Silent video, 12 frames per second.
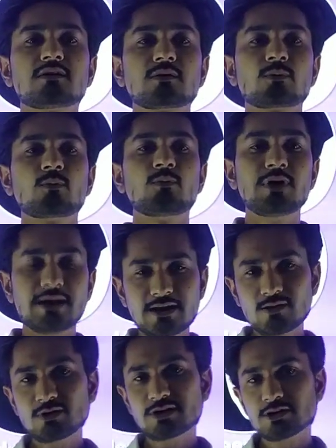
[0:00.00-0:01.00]

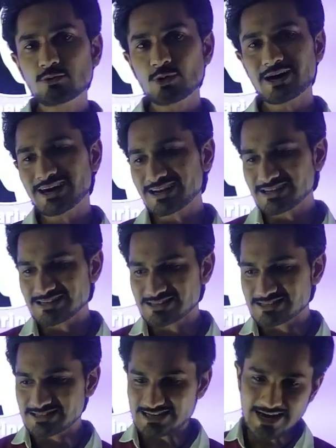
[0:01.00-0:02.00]
whenever you
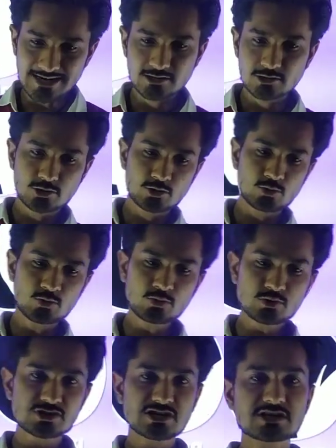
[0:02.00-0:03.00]
are start
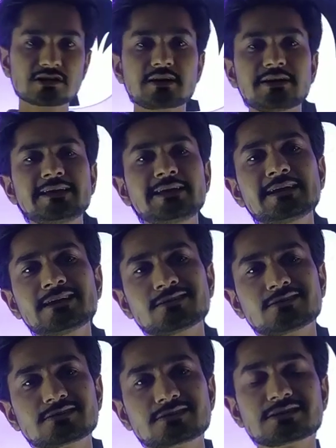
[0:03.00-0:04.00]
to
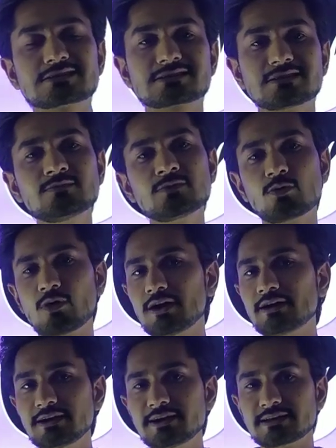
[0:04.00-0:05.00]
studying the some
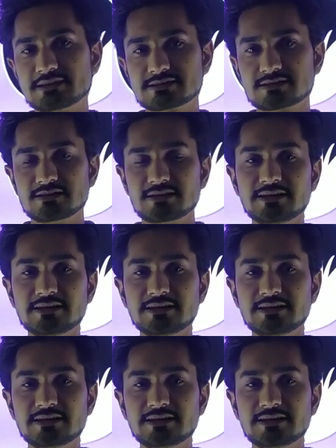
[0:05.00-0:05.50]
quantities